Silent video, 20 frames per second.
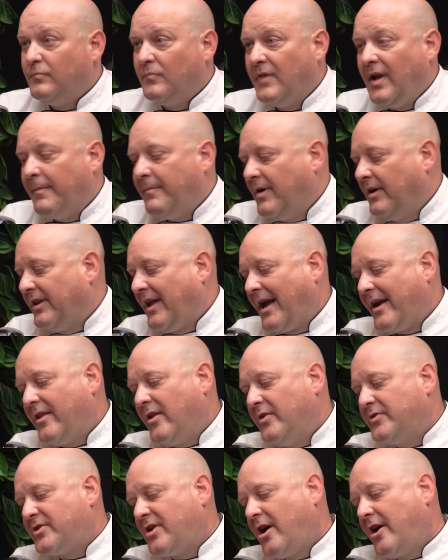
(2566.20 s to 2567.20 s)
Yep, a lot of
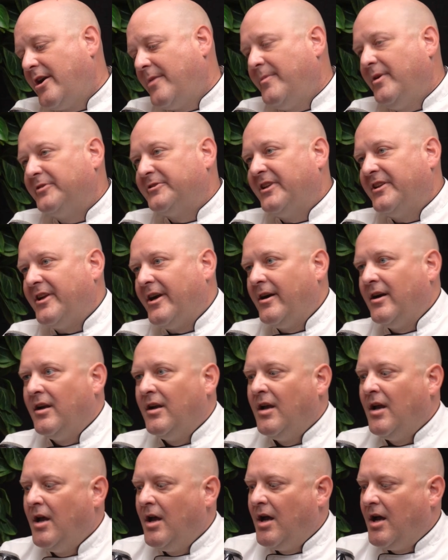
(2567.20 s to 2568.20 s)
those are already built in there.
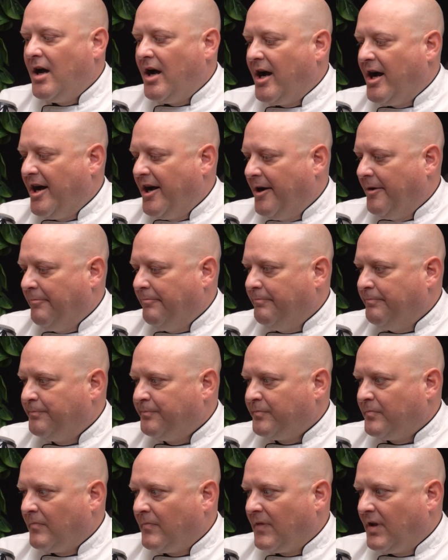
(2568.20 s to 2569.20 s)

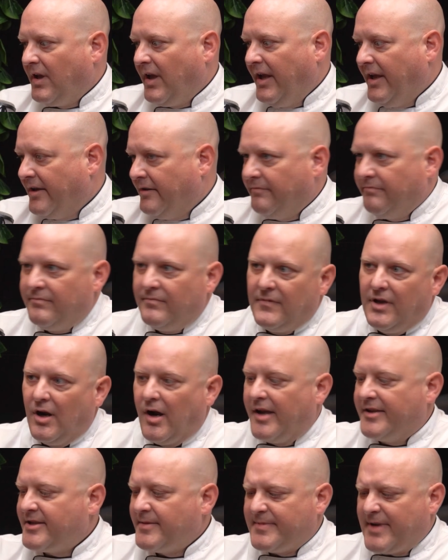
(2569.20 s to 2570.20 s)
And
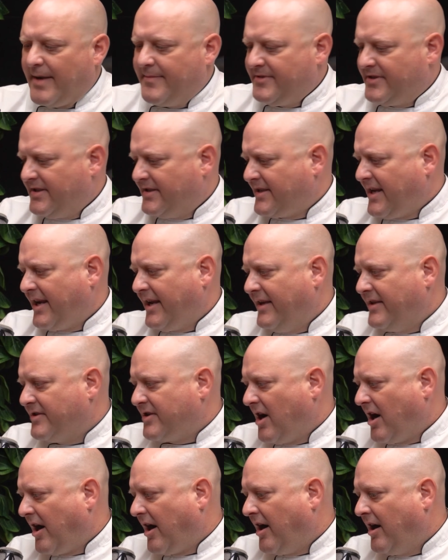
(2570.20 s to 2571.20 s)
sometimes the settings
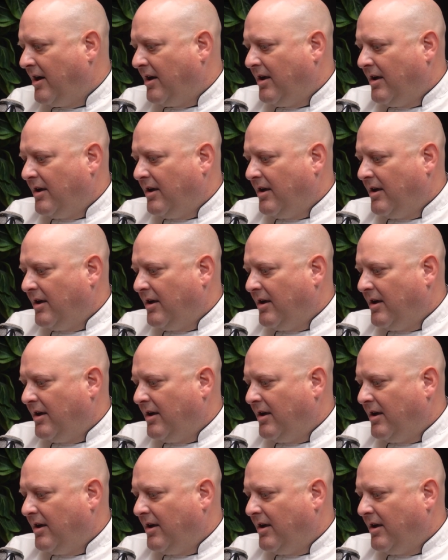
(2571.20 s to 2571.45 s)
are,